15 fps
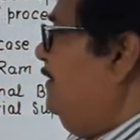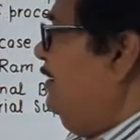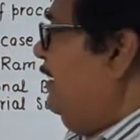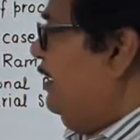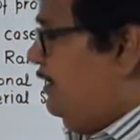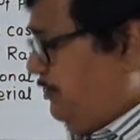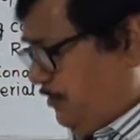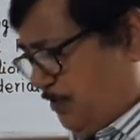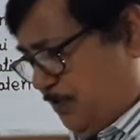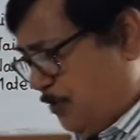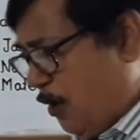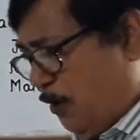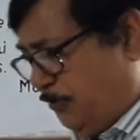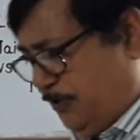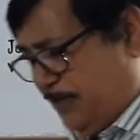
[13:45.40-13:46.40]
and
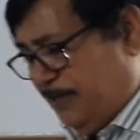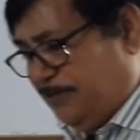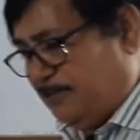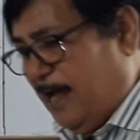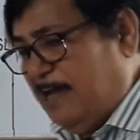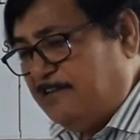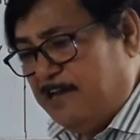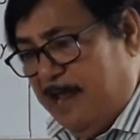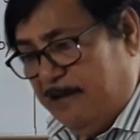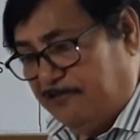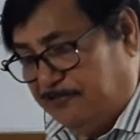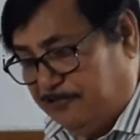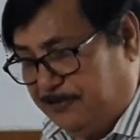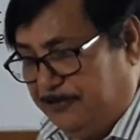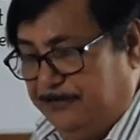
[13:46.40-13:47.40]
not a
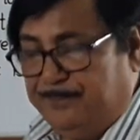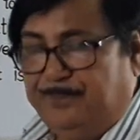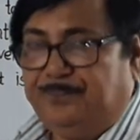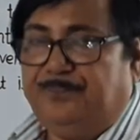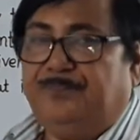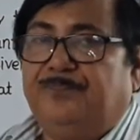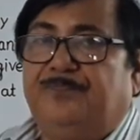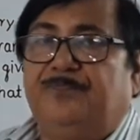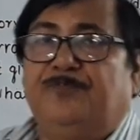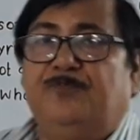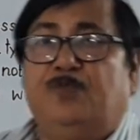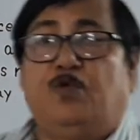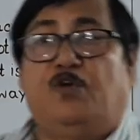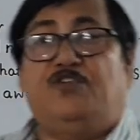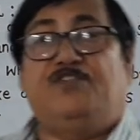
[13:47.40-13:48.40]
tyrant.
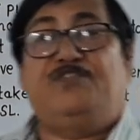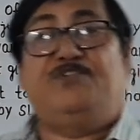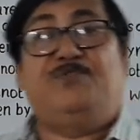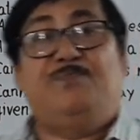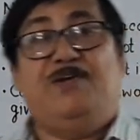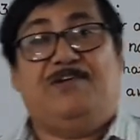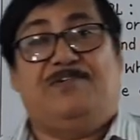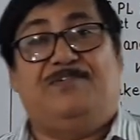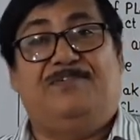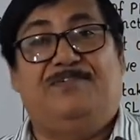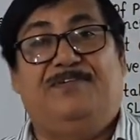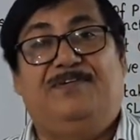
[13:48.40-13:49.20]
What does it mean?